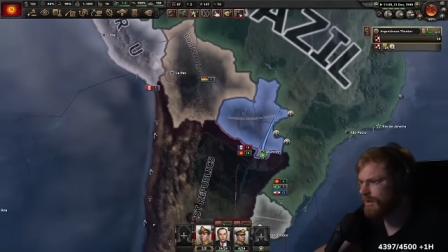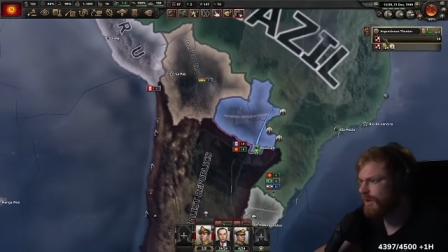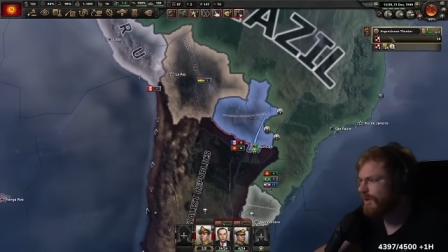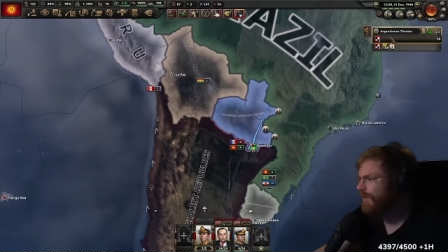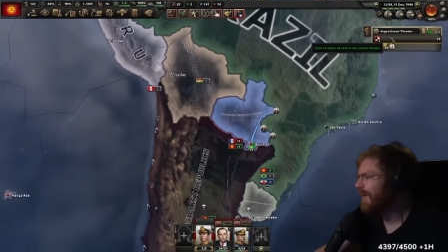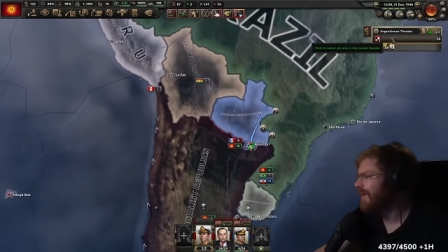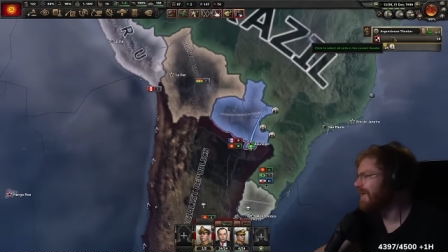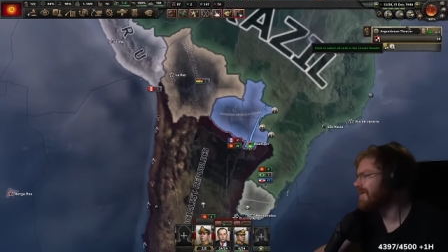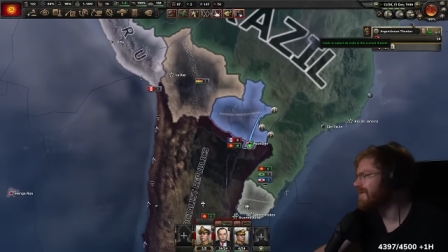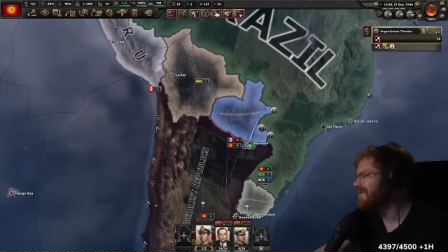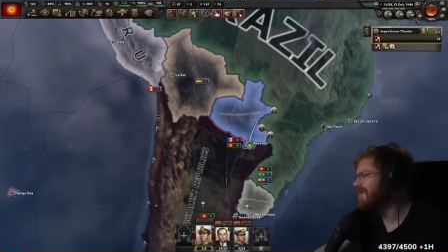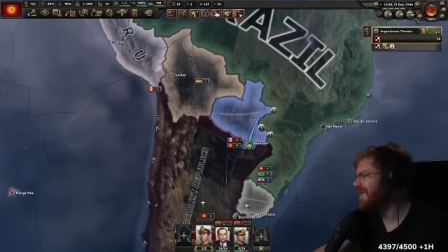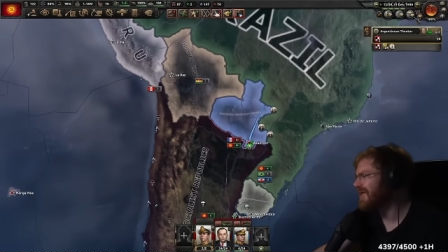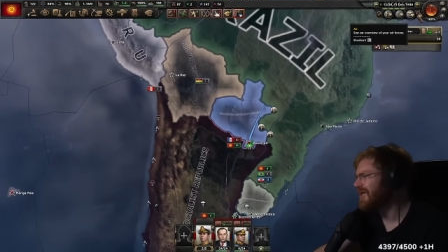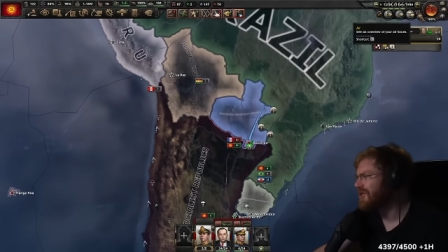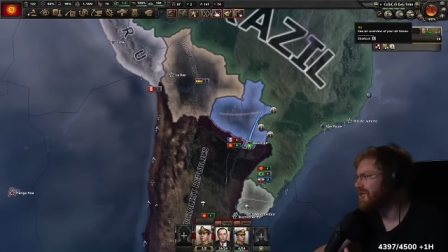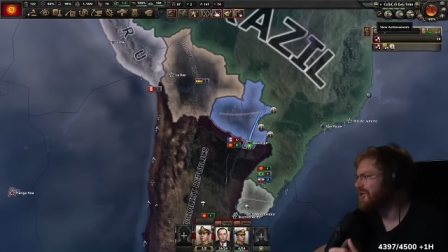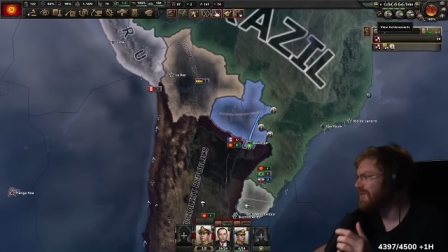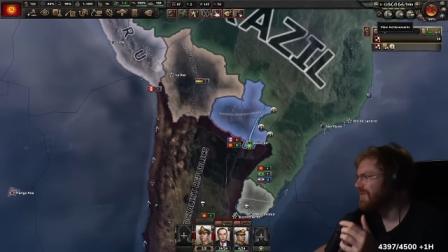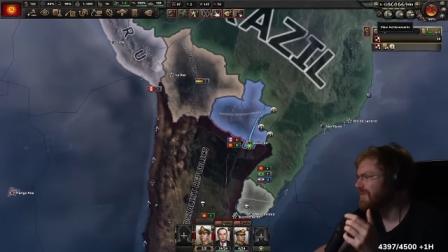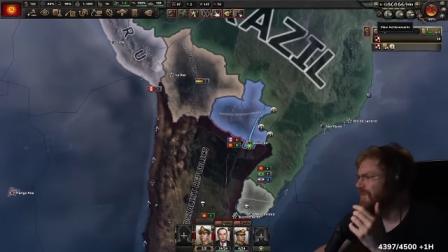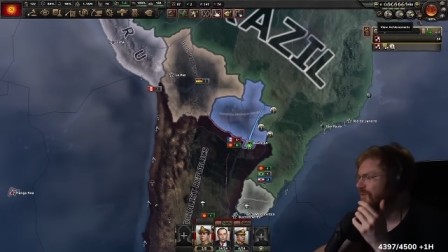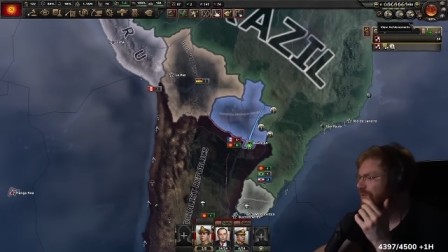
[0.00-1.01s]
Wait, isn't there an
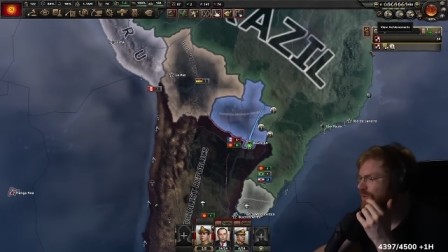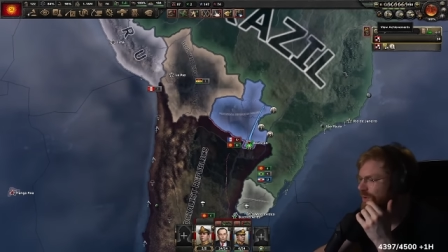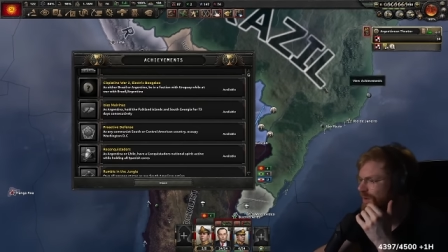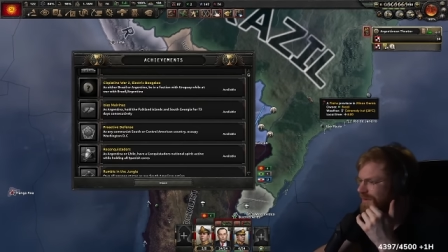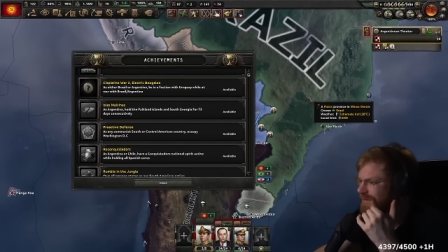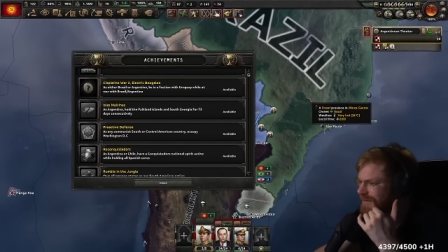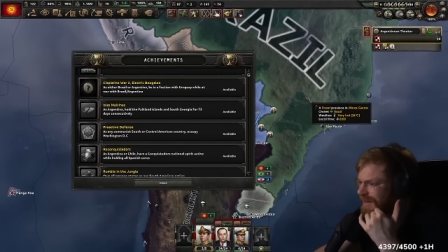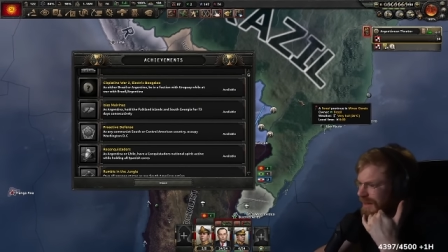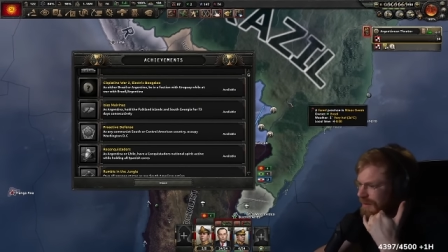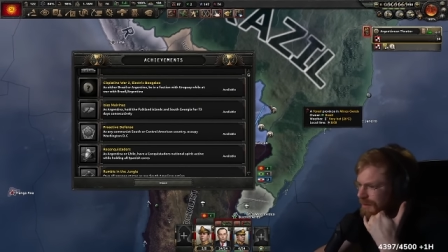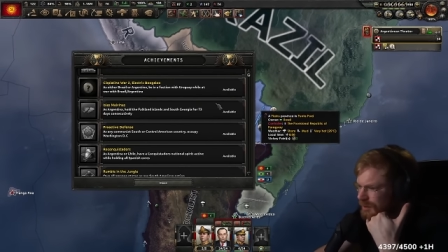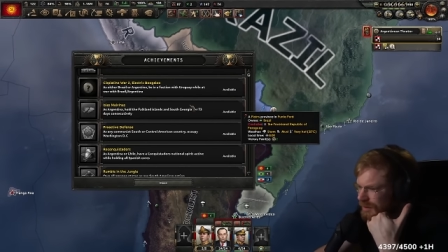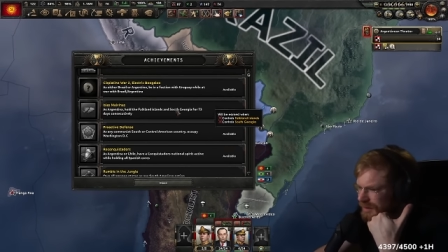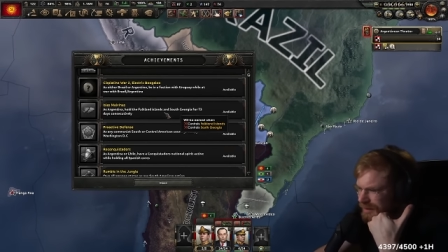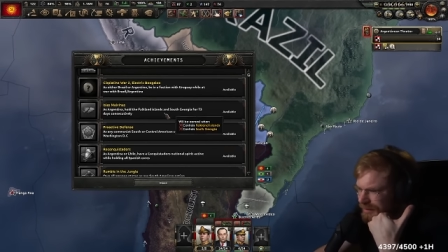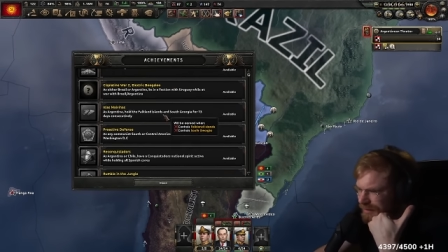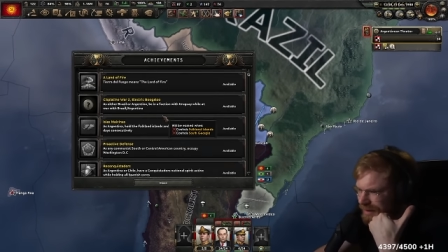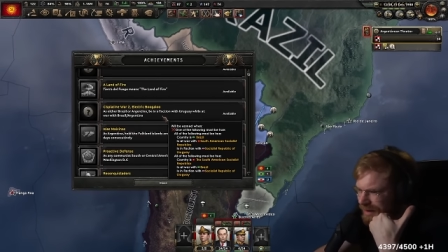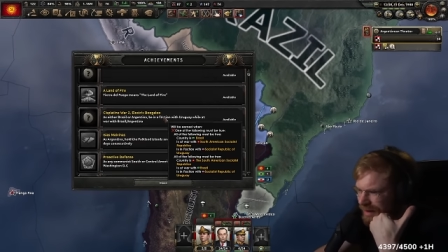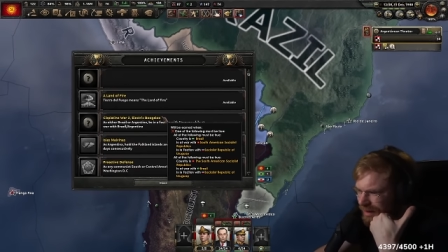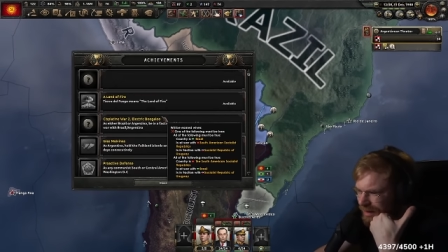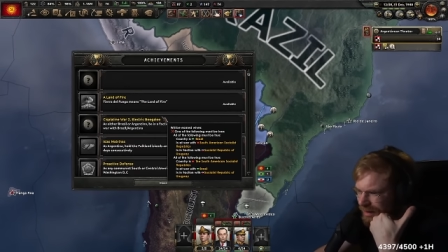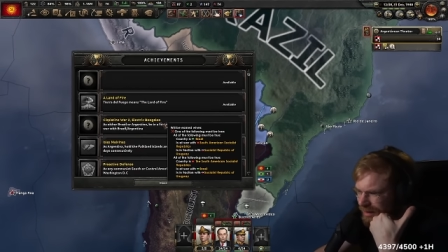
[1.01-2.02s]
achievement to not take
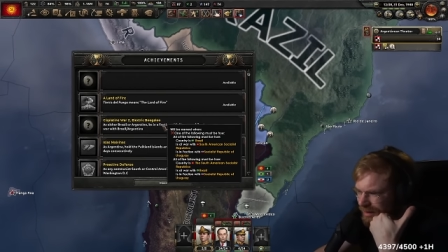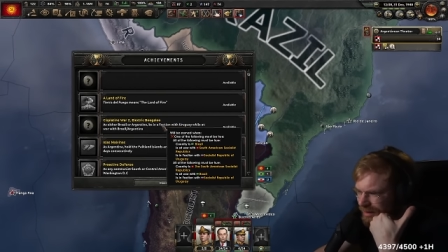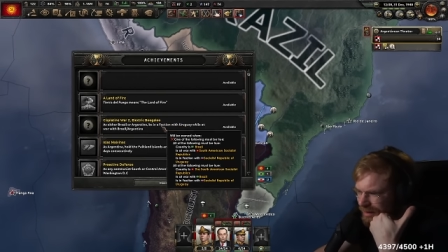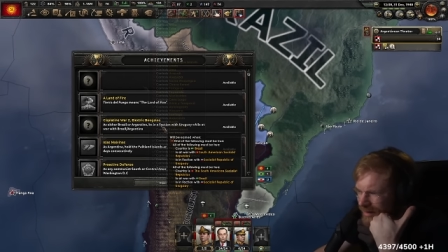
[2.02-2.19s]
Bolivia?